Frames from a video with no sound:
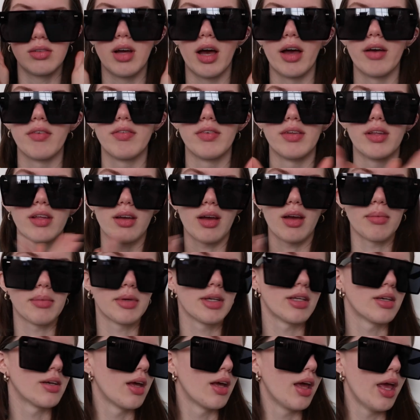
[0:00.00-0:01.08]
I feel like I'm
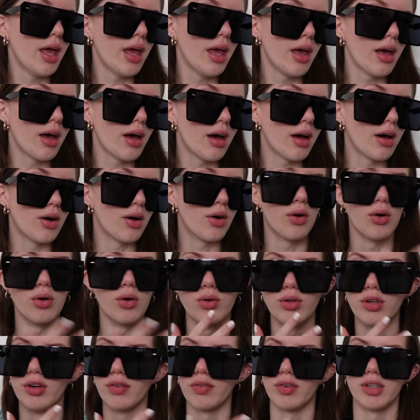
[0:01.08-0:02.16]
in a whole
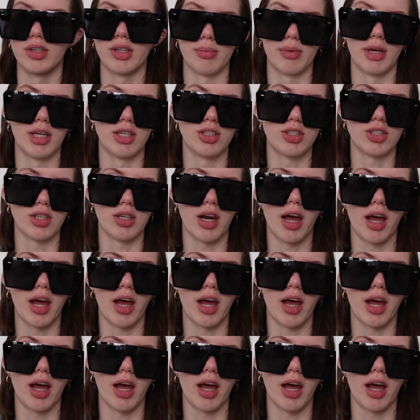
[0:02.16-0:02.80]
different dimension.